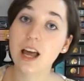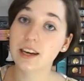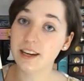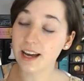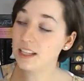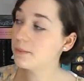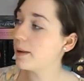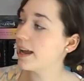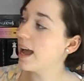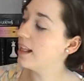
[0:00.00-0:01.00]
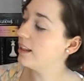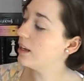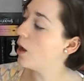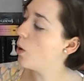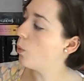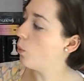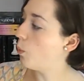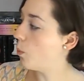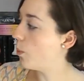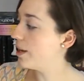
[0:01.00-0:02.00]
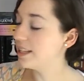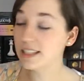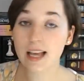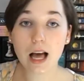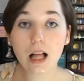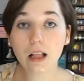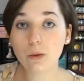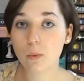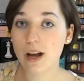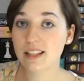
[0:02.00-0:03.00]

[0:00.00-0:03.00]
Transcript: Night by Elie Wiesel,